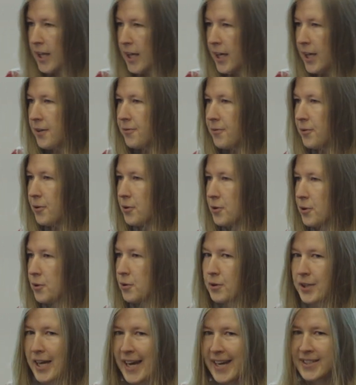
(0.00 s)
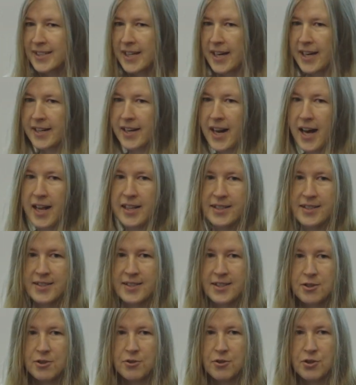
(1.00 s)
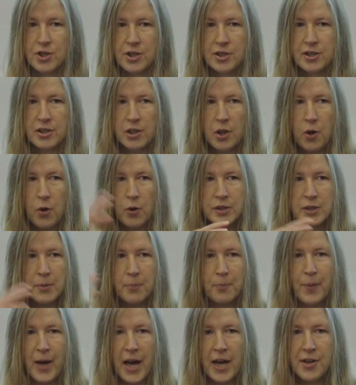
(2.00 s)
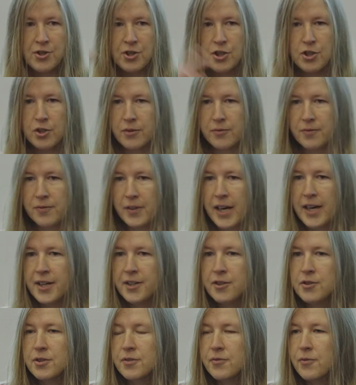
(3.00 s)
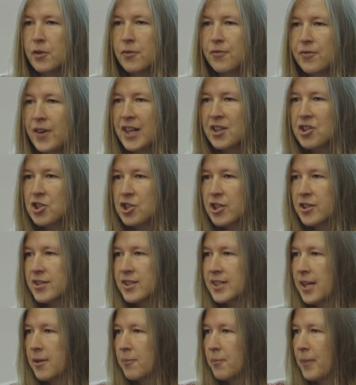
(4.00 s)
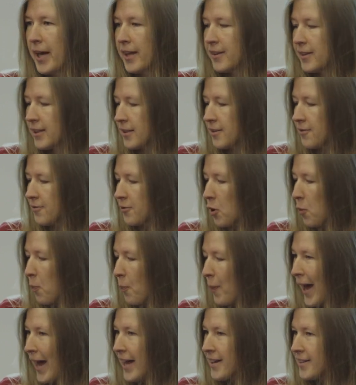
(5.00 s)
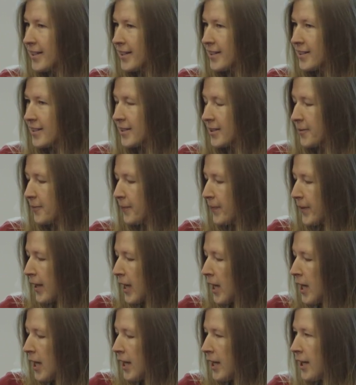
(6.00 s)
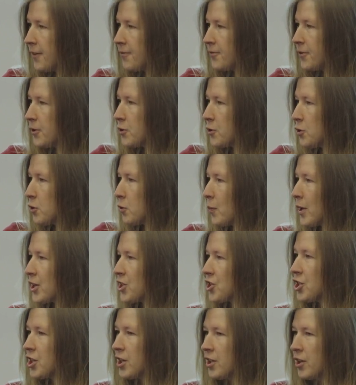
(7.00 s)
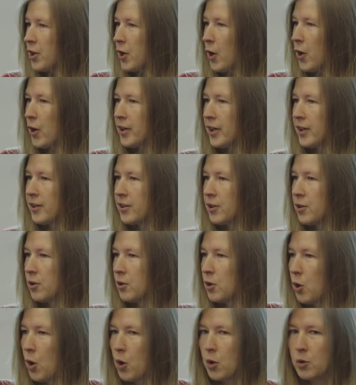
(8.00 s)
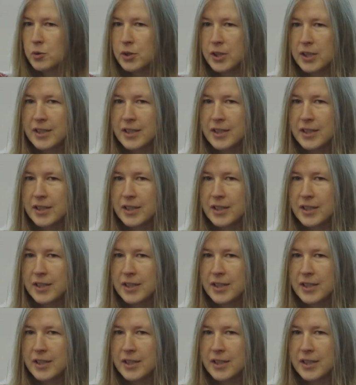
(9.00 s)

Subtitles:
If you do data analysis, you just load a bunch of useful functions and methods from pandas. If you do machine learning, you load